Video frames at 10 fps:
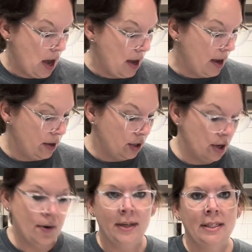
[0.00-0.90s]
And you
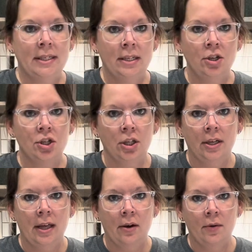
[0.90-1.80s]
know, it's essentially
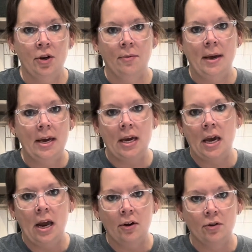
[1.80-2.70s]
like when you're making
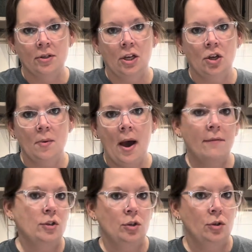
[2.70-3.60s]
candles, like you have
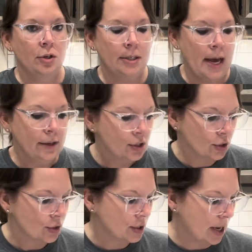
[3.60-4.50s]
to do your
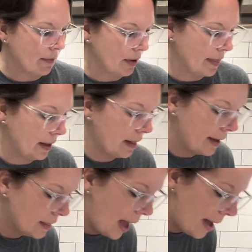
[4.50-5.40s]
testers and everything like
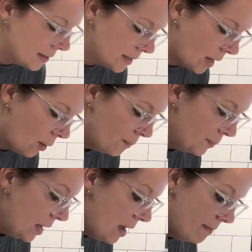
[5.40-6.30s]
that. So
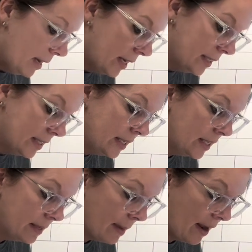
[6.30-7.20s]
because this
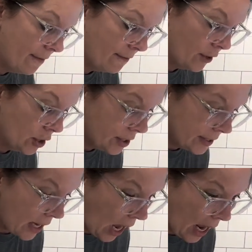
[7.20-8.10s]
is my first
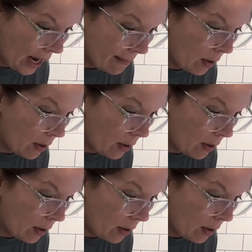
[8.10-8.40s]
time